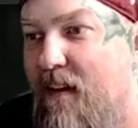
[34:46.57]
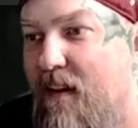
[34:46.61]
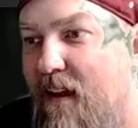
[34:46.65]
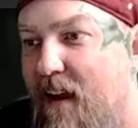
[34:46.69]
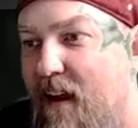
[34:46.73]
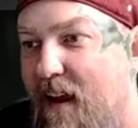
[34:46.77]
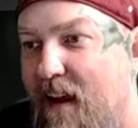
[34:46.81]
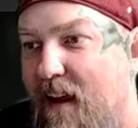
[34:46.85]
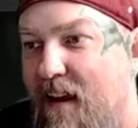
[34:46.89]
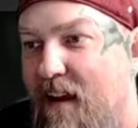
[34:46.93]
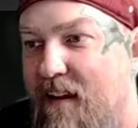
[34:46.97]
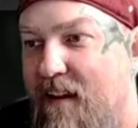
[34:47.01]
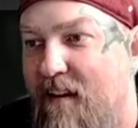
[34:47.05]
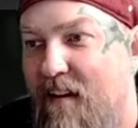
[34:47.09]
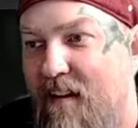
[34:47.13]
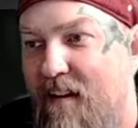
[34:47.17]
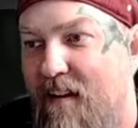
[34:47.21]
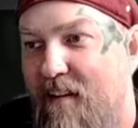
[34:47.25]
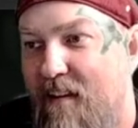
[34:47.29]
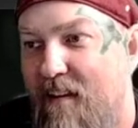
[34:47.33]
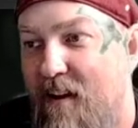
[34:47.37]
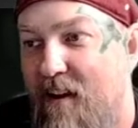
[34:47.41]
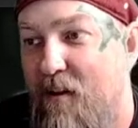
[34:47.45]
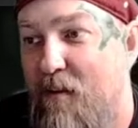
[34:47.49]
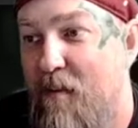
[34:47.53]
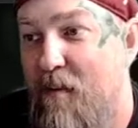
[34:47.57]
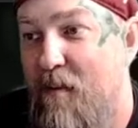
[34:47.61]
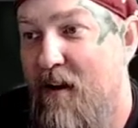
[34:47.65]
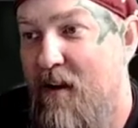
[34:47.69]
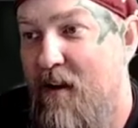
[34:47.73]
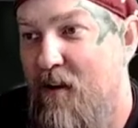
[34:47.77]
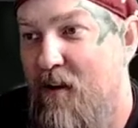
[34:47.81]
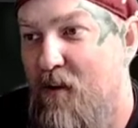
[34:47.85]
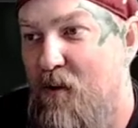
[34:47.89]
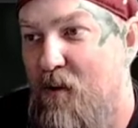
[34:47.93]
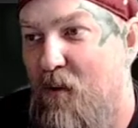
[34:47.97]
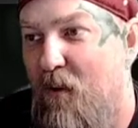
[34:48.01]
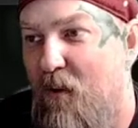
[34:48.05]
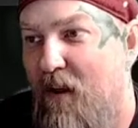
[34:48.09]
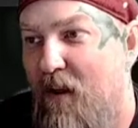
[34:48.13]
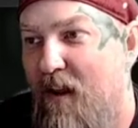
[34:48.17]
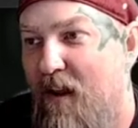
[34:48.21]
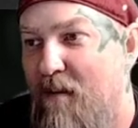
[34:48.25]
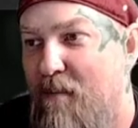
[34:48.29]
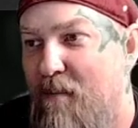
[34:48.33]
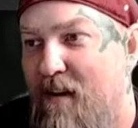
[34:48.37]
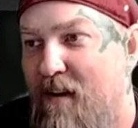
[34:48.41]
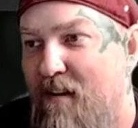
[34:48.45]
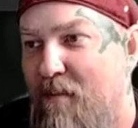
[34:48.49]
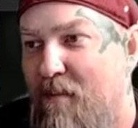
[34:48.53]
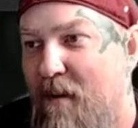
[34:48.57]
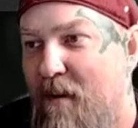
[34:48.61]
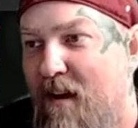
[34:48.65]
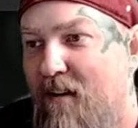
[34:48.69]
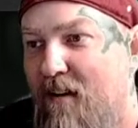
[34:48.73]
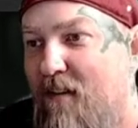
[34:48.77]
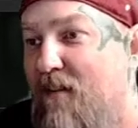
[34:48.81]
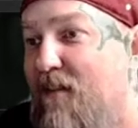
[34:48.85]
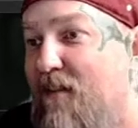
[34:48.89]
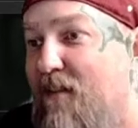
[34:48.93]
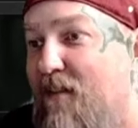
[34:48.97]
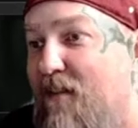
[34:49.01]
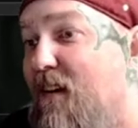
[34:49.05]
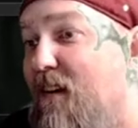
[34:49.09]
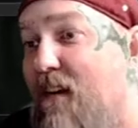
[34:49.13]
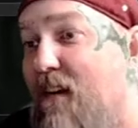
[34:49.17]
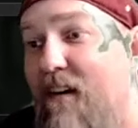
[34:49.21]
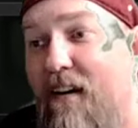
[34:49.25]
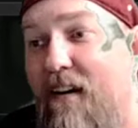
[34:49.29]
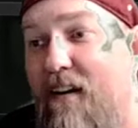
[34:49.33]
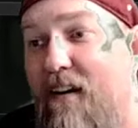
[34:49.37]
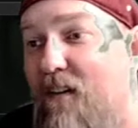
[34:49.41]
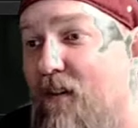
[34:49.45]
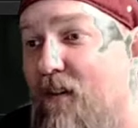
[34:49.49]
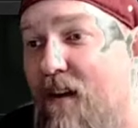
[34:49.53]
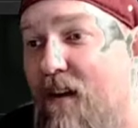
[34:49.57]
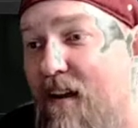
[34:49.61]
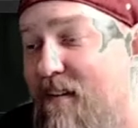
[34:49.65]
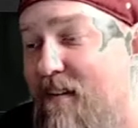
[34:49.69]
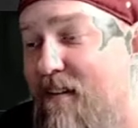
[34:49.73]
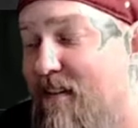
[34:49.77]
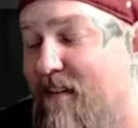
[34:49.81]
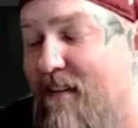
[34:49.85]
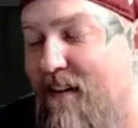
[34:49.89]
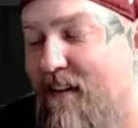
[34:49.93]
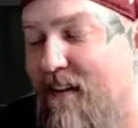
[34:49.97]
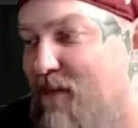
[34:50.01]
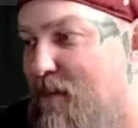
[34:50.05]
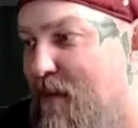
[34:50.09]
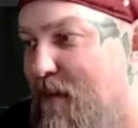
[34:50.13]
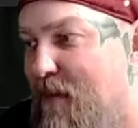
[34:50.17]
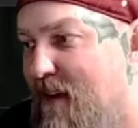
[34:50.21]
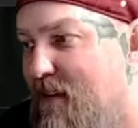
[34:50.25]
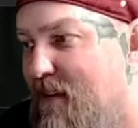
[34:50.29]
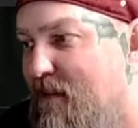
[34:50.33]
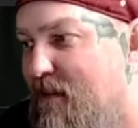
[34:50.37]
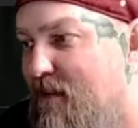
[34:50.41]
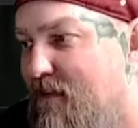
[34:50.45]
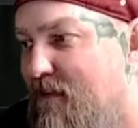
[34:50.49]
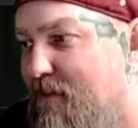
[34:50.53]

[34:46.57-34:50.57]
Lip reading: And they would make a cool headpiece pattern and all kinds of stuff, man.